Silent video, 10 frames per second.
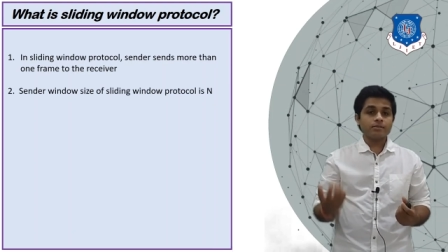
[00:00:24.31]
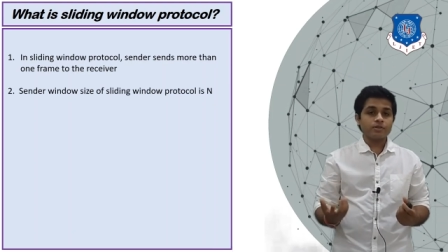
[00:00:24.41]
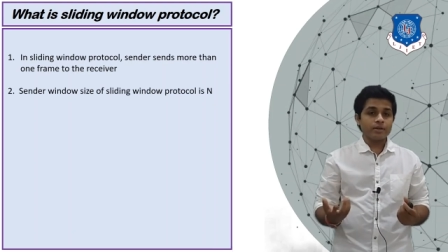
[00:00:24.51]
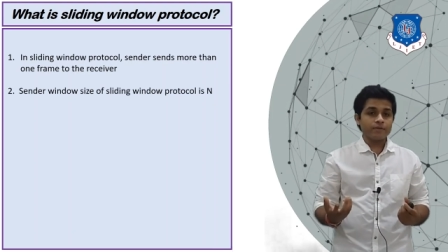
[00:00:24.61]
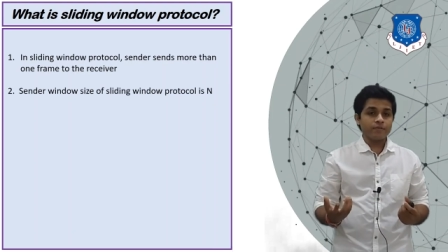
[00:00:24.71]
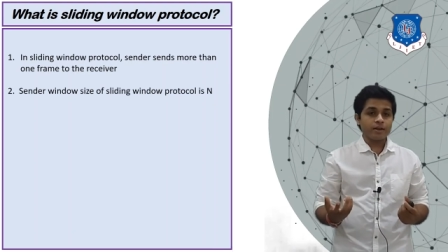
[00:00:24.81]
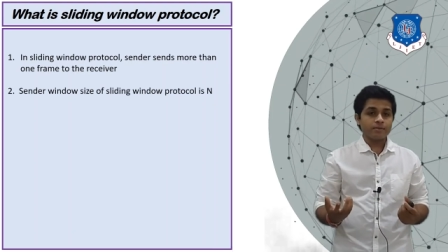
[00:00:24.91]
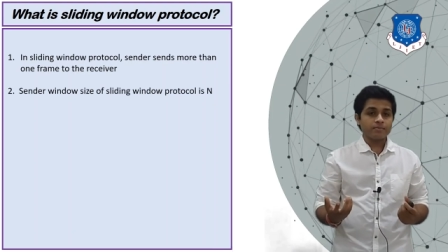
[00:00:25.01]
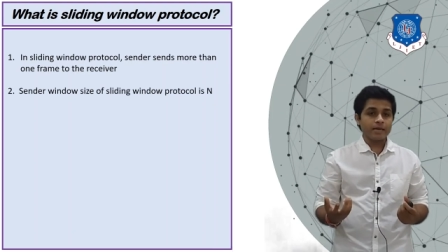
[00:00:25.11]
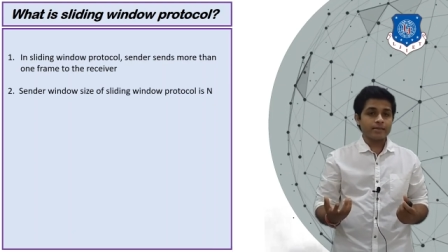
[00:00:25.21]
three
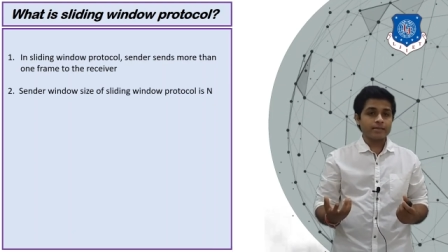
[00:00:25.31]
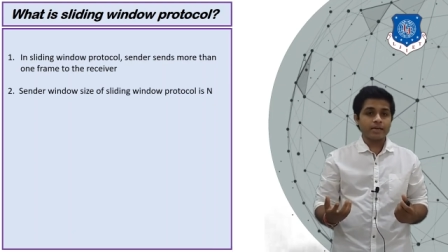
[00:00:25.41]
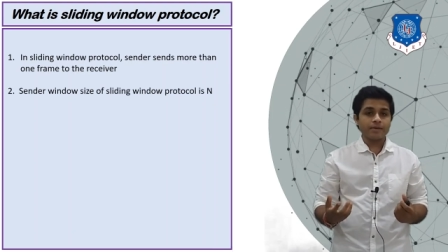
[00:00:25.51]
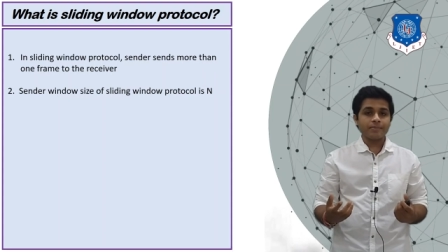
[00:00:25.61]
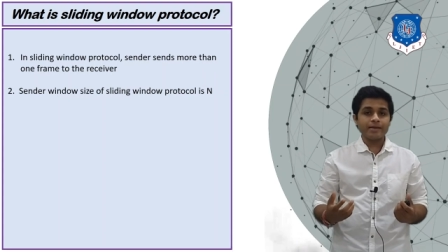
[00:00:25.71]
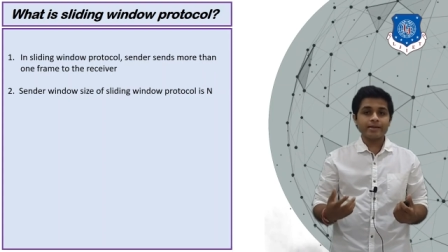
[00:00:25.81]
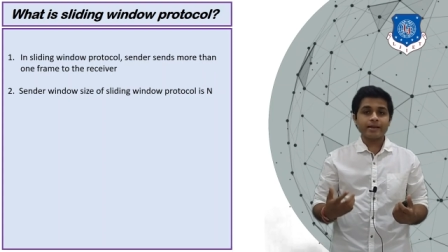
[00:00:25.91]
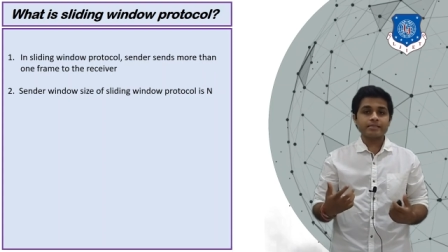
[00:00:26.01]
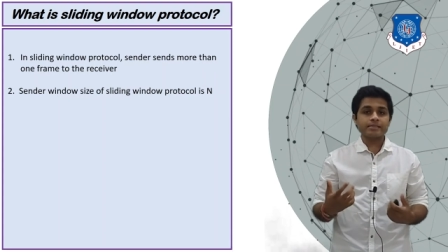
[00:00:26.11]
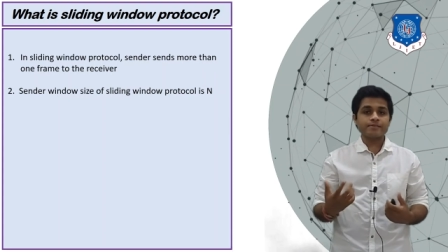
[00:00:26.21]
frame at a time it
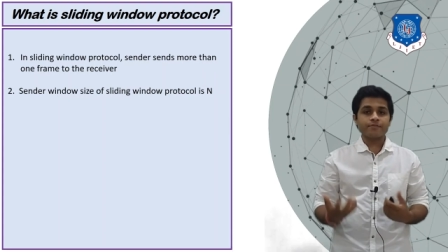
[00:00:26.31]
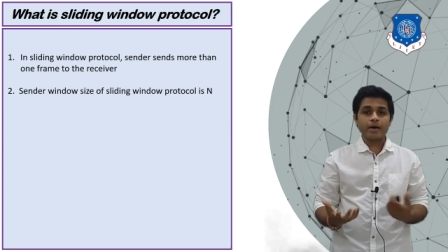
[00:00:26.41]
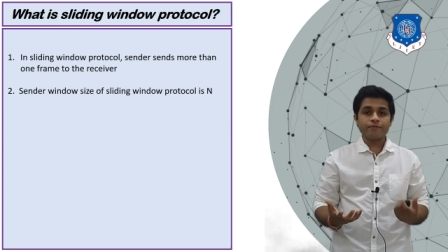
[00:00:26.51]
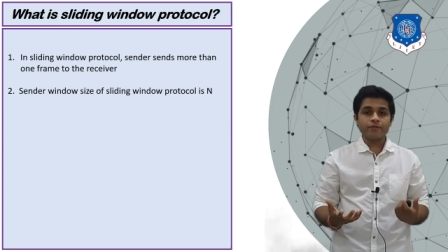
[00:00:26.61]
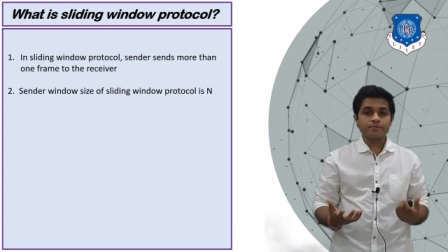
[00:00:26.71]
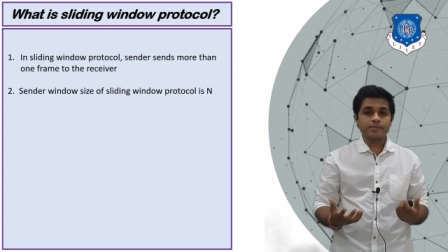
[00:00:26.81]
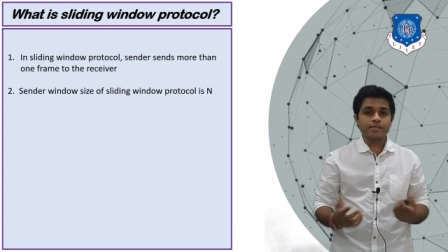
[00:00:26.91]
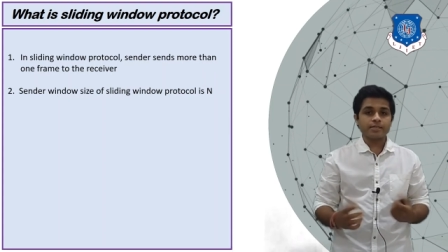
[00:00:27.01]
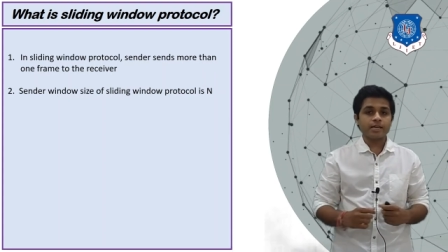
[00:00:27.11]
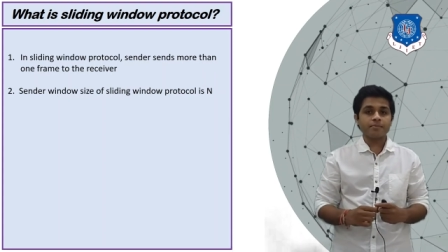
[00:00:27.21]
can send five frames at
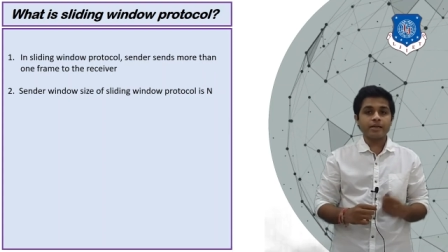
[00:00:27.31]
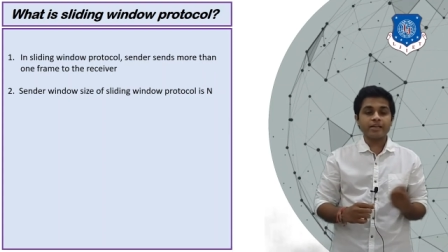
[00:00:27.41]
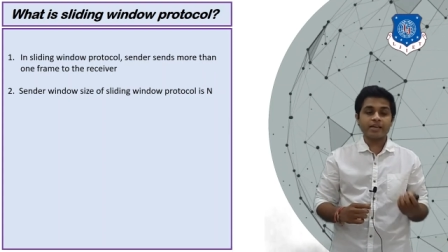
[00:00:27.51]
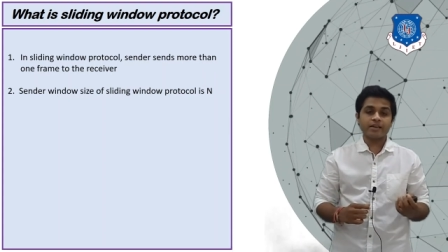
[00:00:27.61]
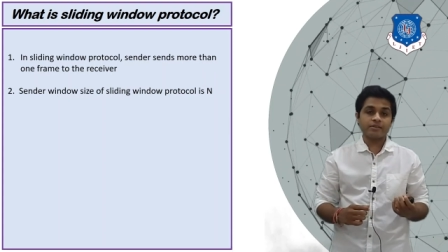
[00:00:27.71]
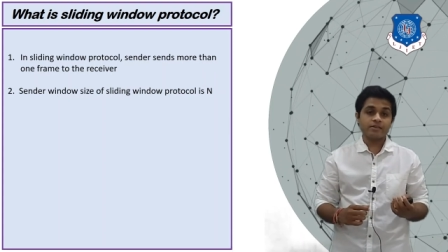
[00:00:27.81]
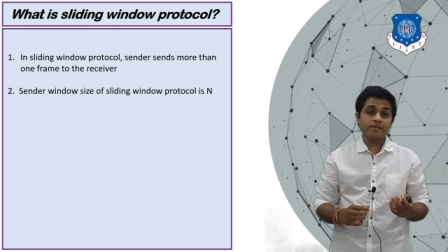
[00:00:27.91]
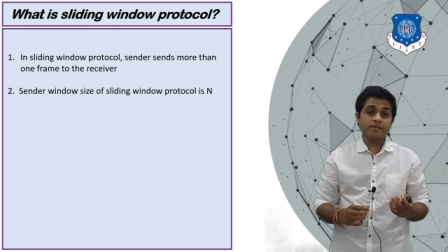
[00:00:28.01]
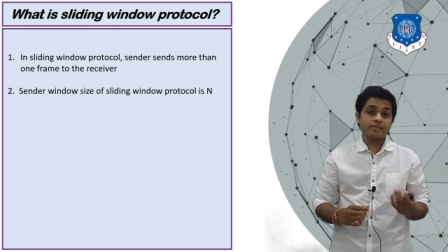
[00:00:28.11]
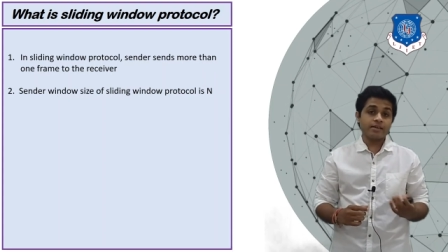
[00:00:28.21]
a time it can
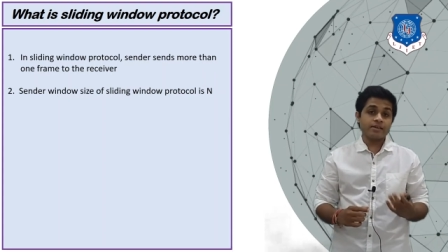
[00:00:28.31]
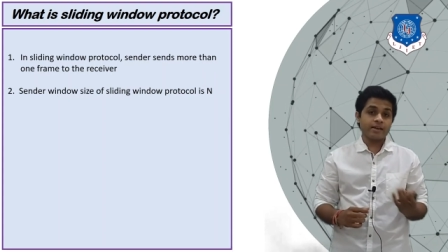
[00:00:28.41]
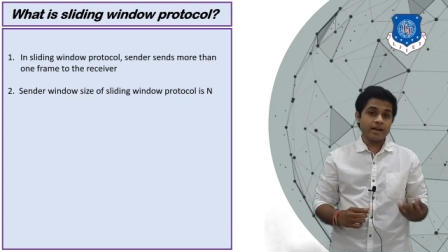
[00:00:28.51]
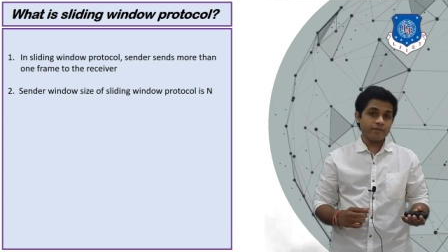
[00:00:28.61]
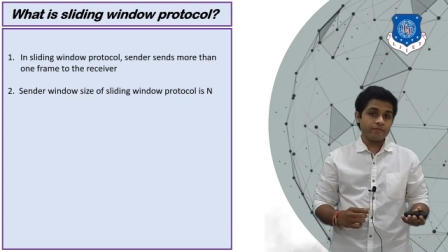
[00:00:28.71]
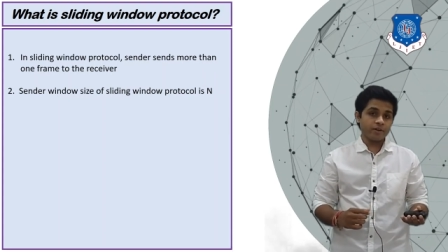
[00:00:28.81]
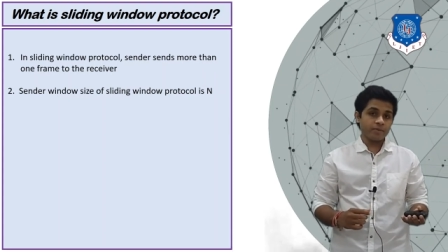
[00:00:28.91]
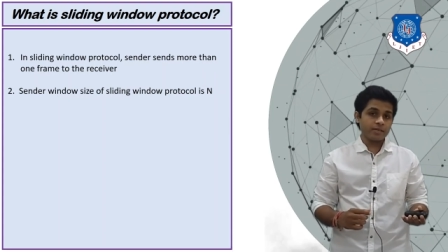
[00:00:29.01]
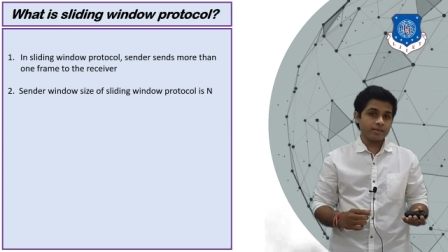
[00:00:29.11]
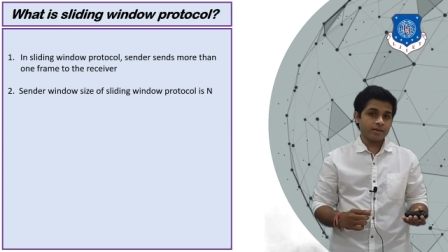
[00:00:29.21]
send nine frame
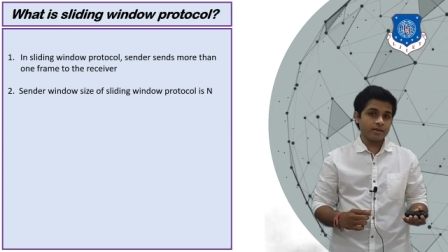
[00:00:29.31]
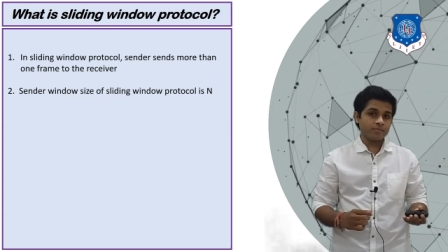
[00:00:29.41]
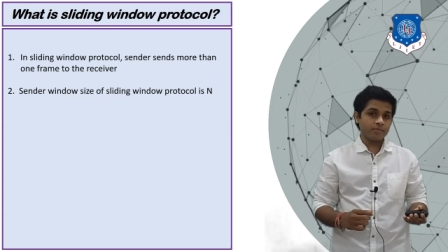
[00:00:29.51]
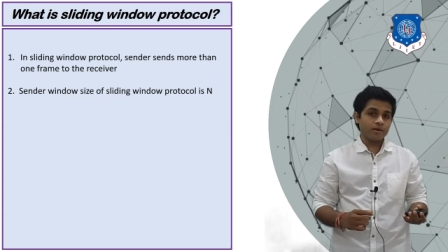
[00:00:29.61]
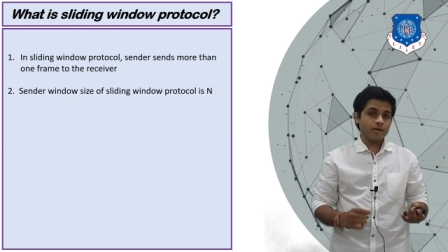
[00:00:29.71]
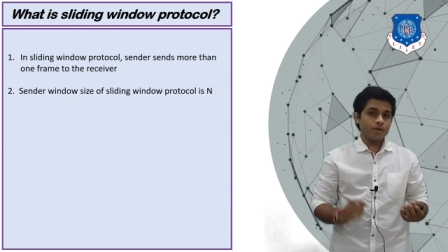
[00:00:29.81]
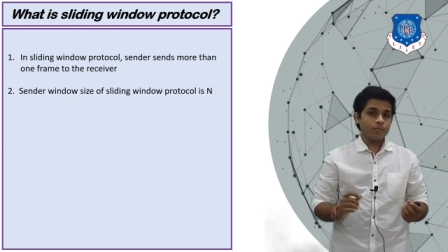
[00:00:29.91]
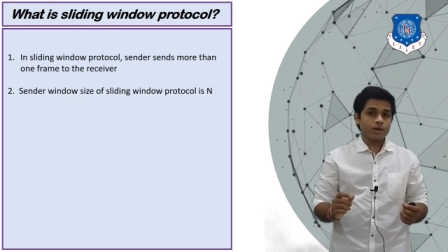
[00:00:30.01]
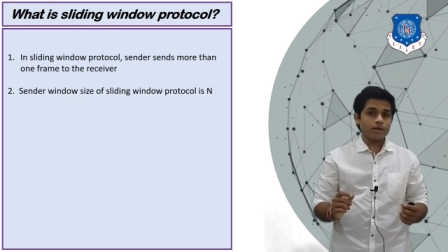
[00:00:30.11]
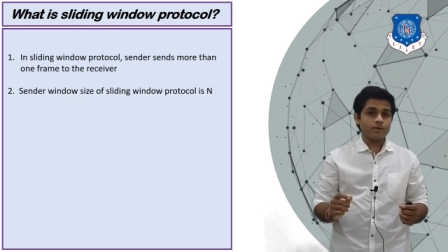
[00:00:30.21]
at a time
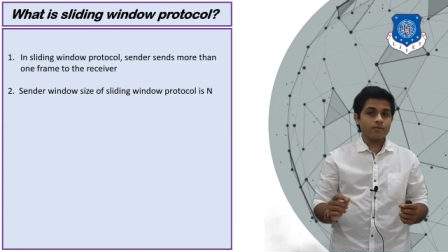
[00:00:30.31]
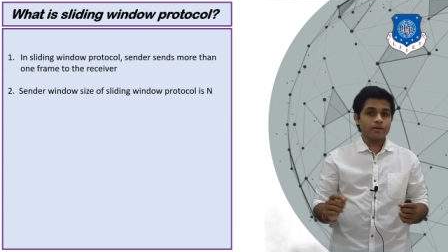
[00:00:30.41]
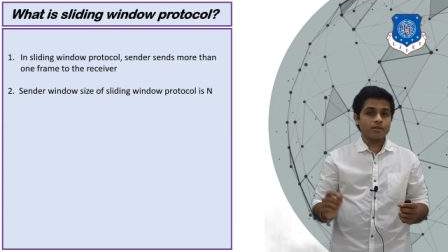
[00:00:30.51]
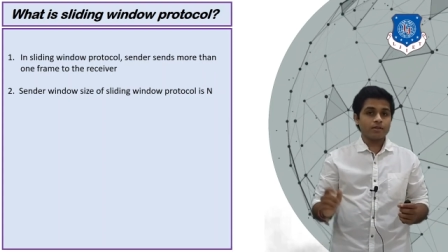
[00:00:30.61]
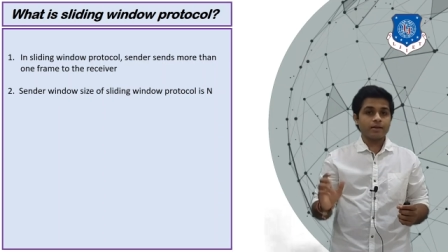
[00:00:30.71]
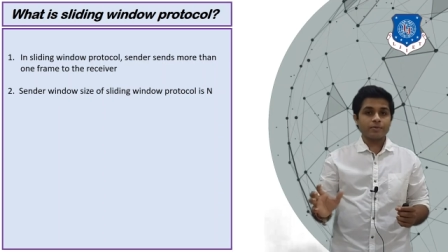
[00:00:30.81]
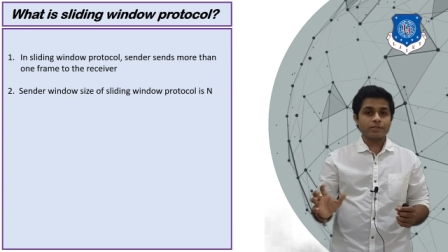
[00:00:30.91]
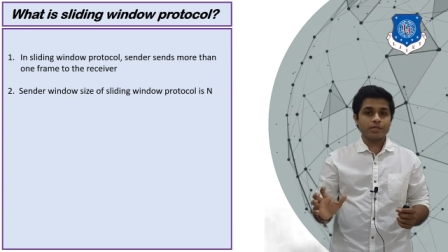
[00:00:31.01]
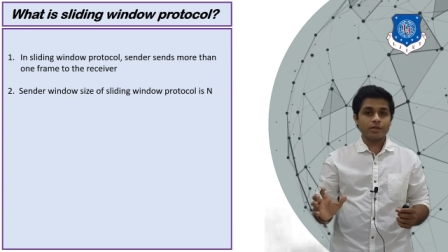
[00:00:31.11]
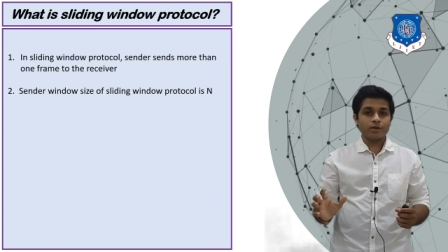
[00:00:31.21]
whatever the
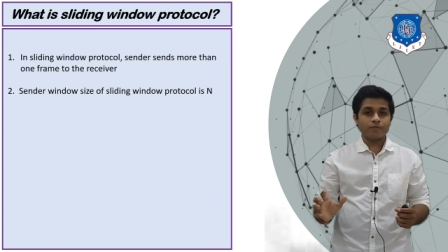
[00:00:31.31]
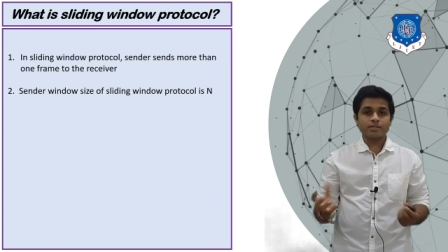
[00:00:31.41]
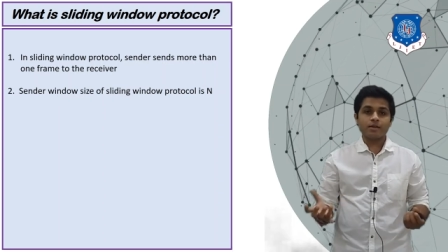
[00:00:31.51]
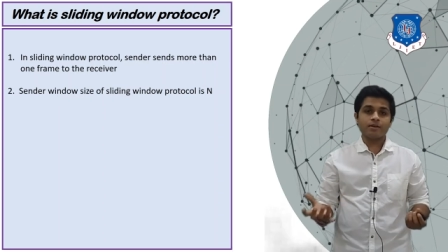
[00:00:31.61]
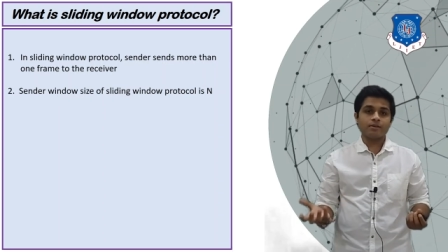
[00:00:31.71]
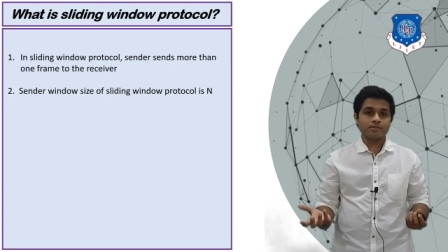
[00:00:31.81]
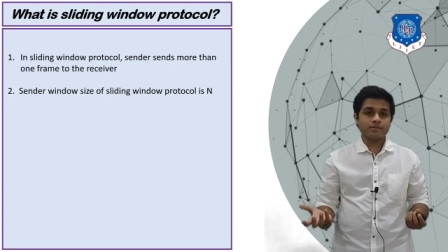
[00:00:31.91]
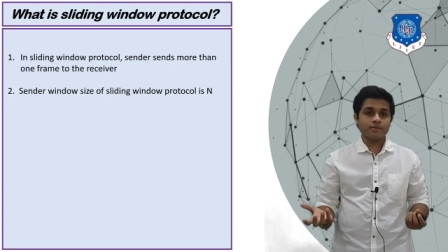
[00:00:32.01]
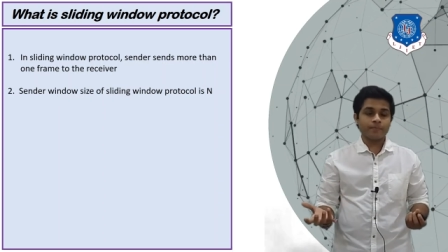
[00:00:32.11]
capacity of the sender is